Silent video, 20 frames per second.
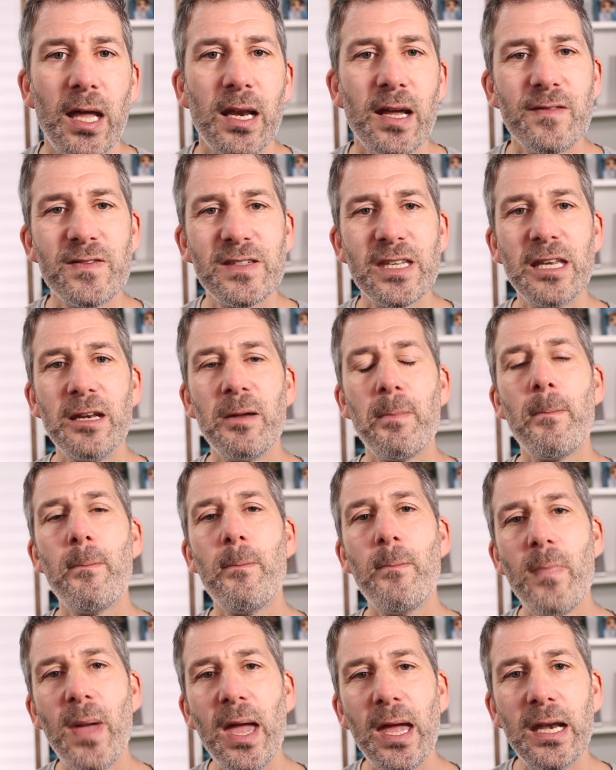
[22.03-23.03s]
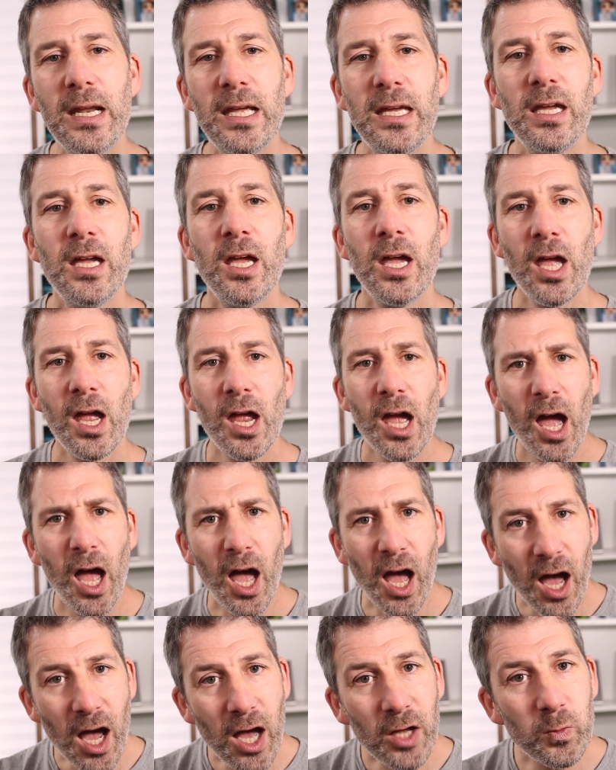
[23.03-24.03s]
And I've seen many
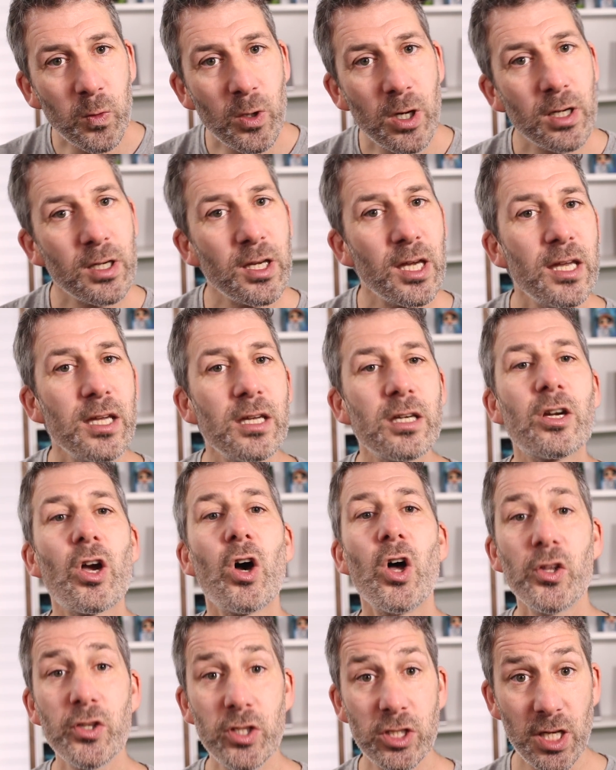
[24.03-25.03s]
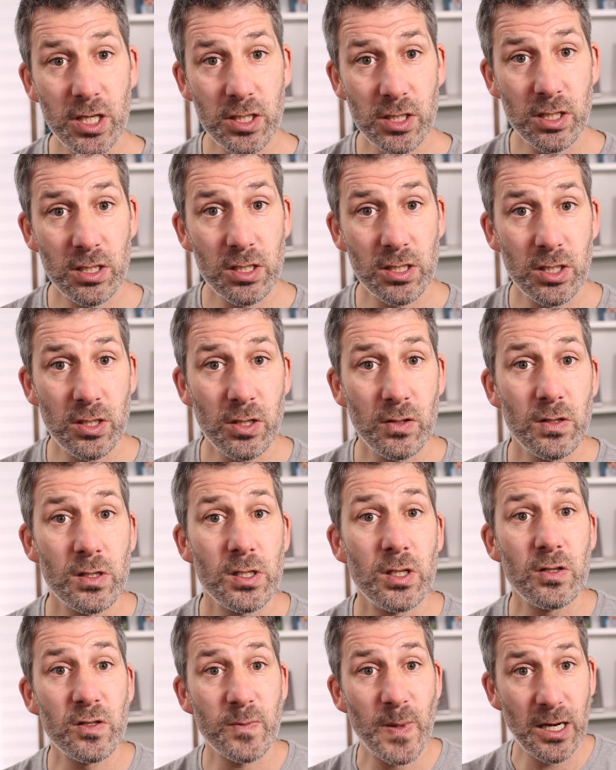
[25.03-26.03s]
hardworking, conscientious
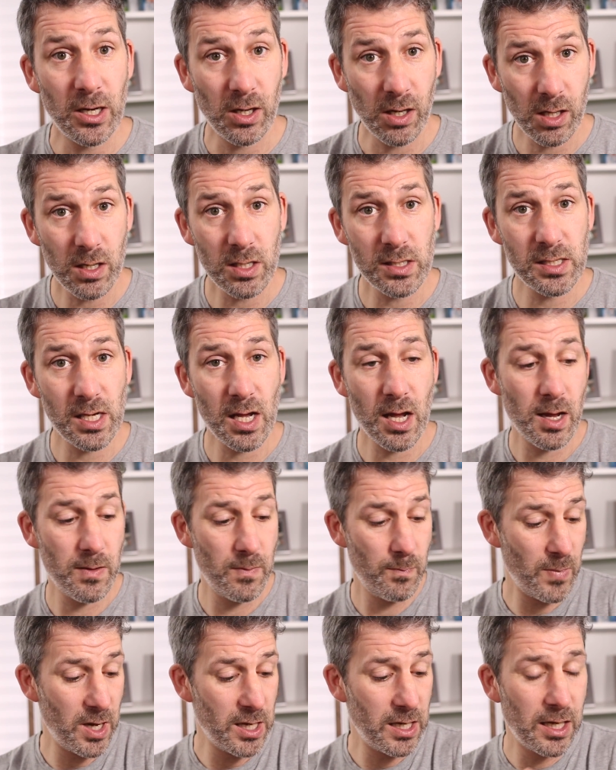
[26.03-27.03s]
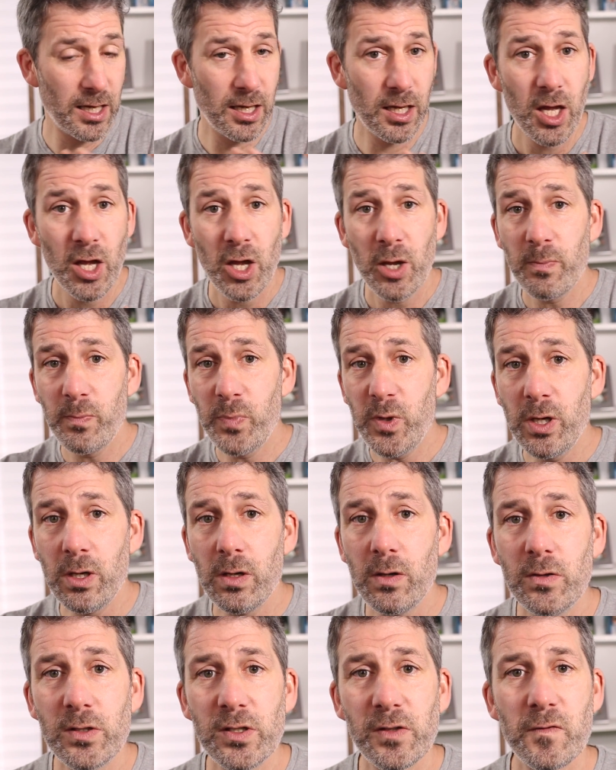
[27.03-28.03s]
students who spend a lot of time making
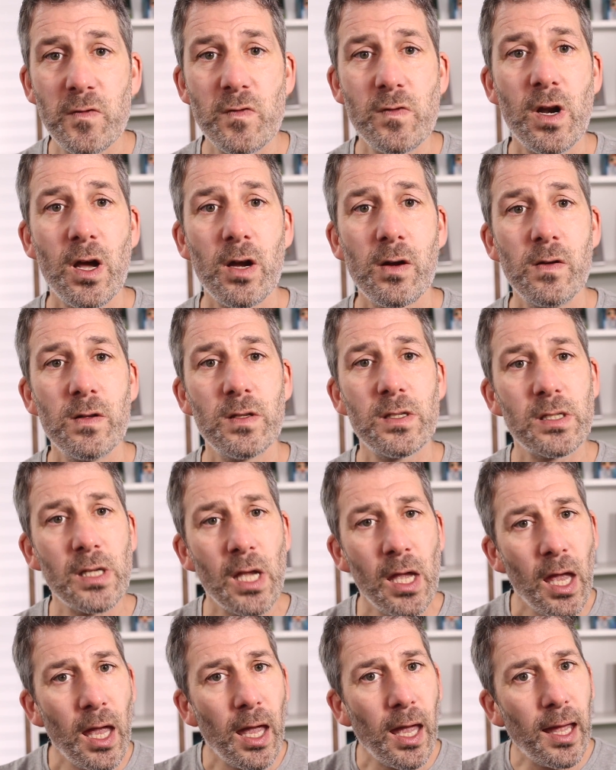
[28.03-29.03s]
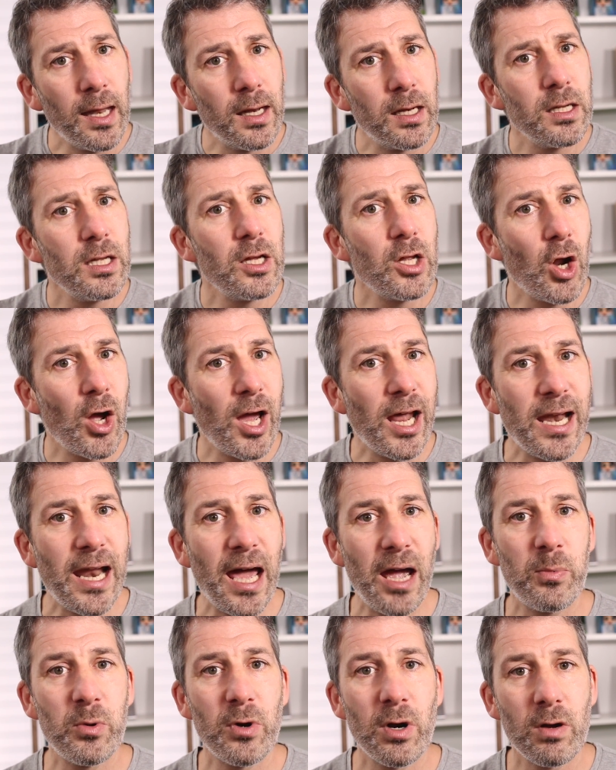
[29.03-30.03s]
beautiful notes and, you know,
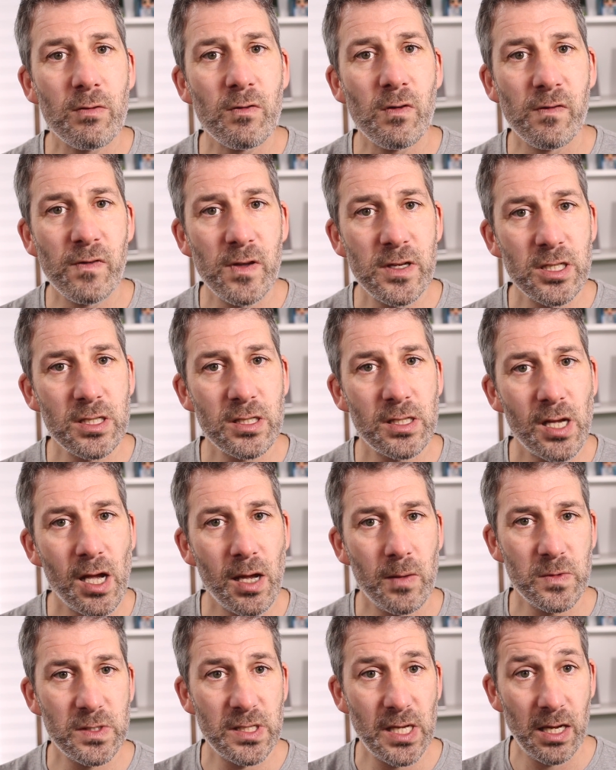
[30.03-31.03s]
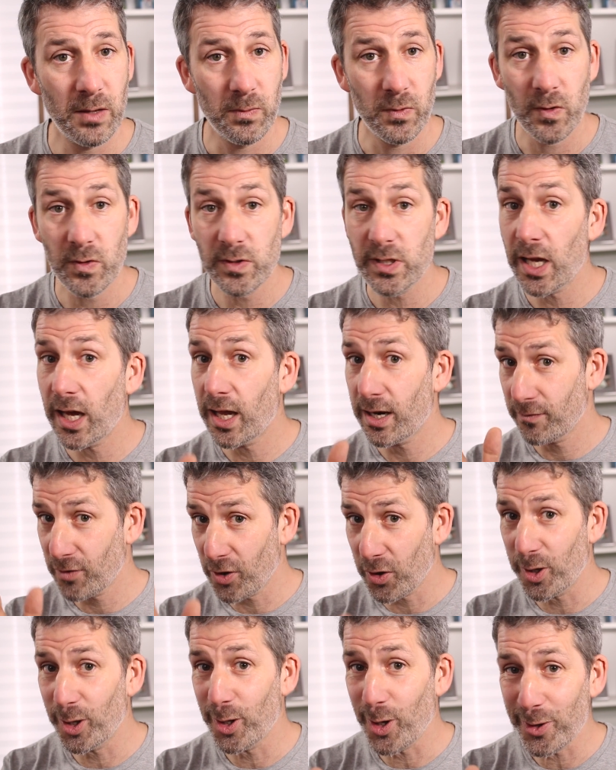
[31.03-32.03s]
elaborate revision timetables, and I've
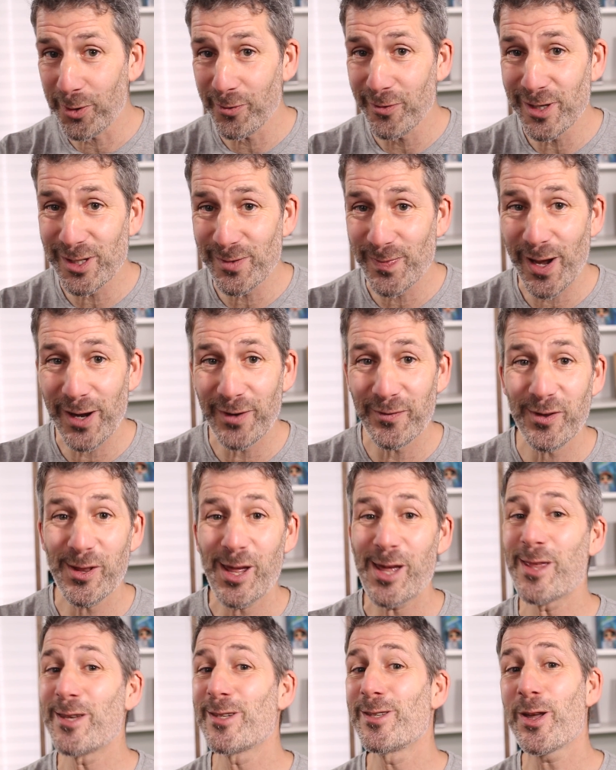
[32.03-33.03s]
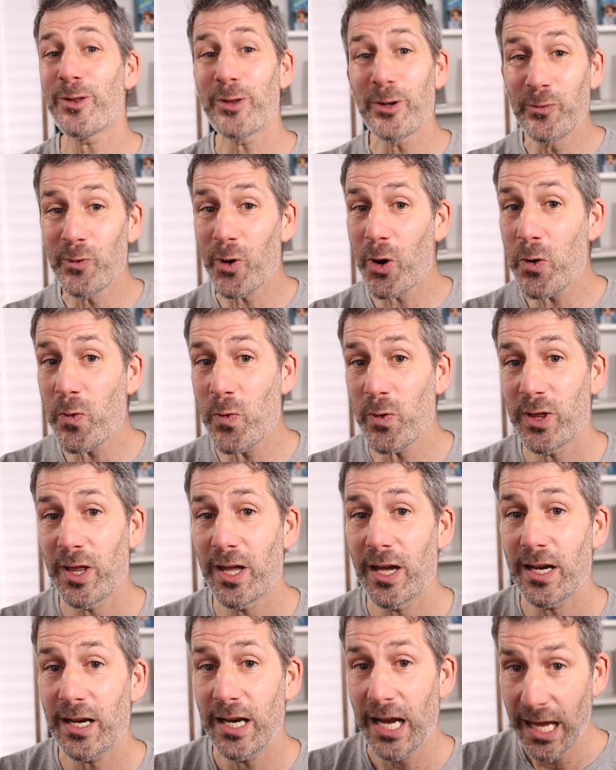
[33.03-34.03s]
got a lot of respect for that. There's nothing wrong with
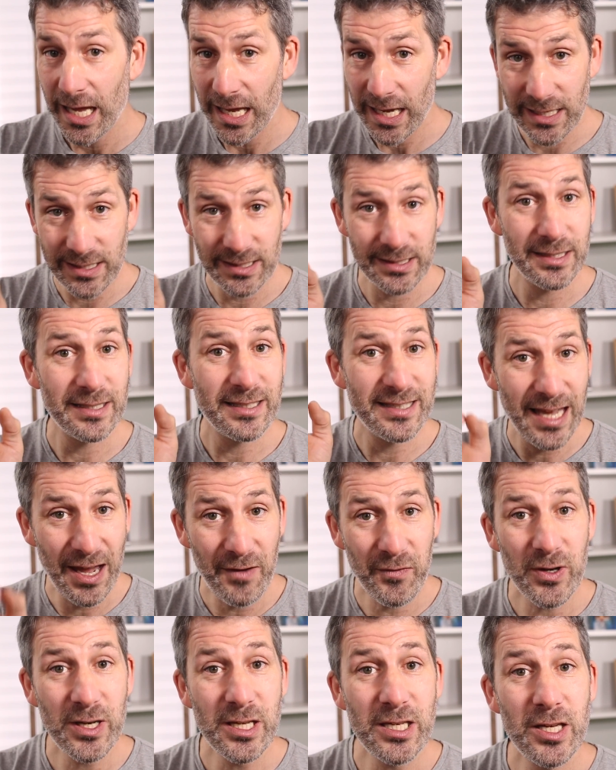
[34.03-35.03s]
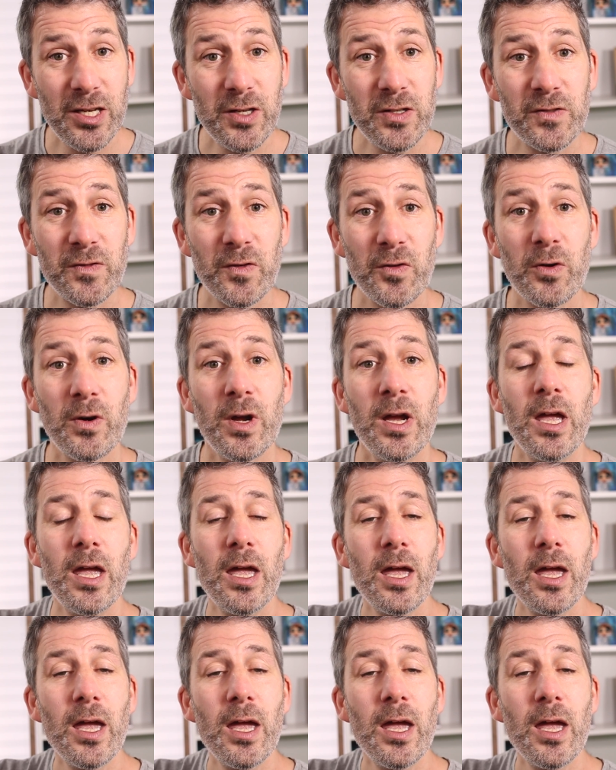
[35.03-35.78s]
it. It's definitely useful.